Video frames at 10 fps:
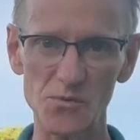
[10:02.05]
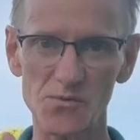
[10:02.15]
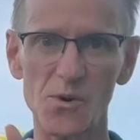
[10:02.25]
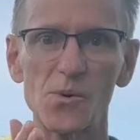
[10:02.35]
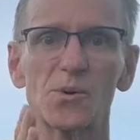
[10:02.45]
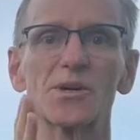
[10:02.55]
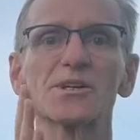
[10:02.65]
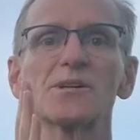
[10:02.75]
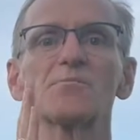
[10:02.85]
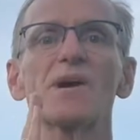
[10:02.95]
forward
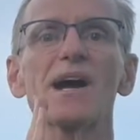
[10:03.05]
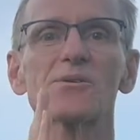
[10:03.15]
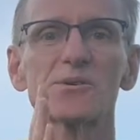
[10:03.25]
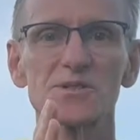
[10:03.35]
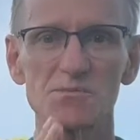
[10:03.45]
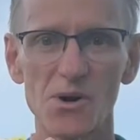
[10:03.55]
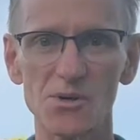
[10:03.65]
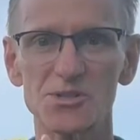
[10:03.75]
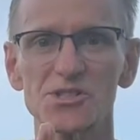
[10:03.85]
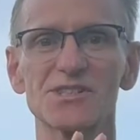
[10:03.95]
and backwards
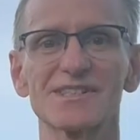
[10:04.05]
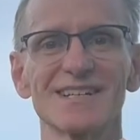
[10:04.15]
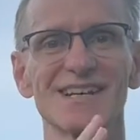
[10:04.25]
motion,